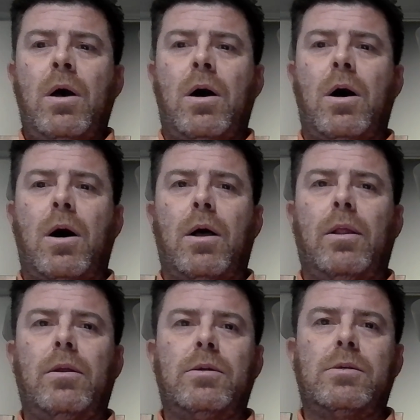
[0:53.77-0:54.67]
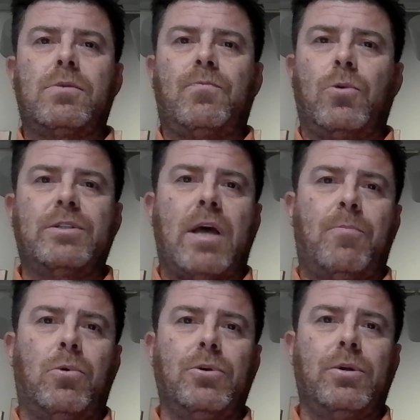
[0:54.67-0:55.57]
Uh, for
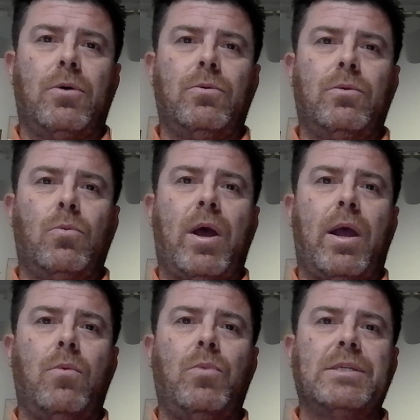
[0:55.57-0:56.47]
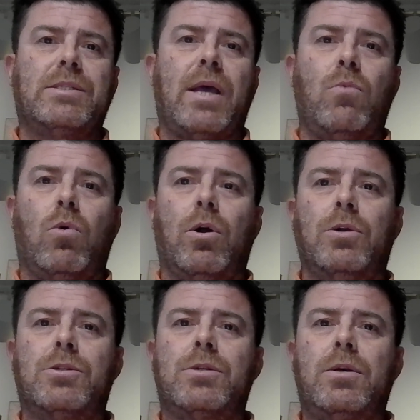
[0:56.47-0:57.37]
example, the way we say
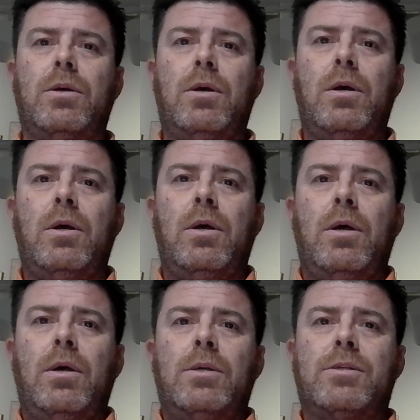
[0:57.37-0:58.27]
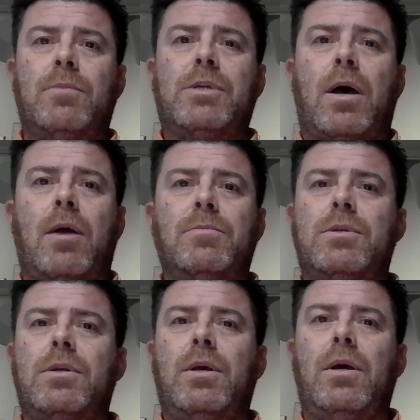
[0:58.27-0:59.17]
words sometimes
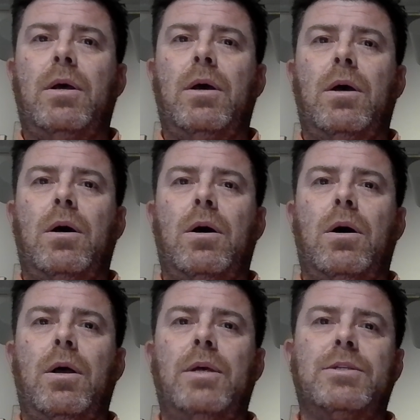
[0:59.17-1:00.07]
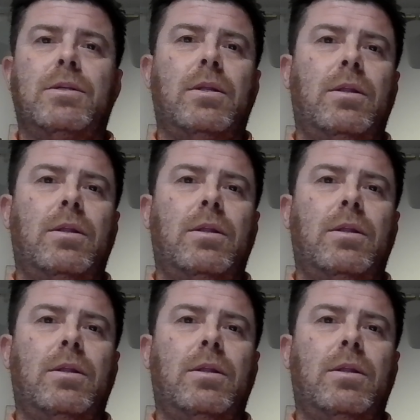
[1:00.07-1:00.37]
isn't